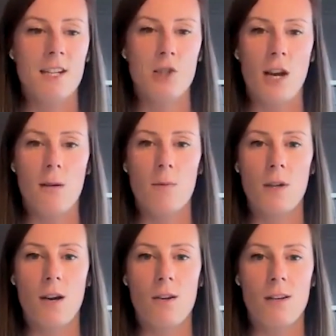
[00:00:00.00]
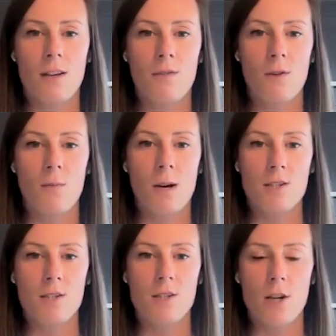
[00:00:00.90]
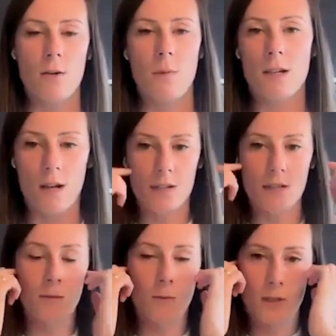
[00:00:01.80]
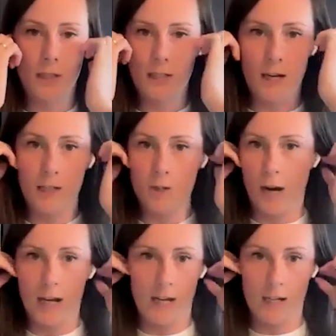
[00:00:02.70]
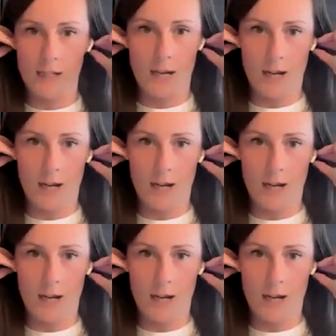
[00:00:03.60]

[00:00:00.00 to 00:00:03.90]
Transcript: shape that only, if you imagine Jeremy Clarkson would design a track in a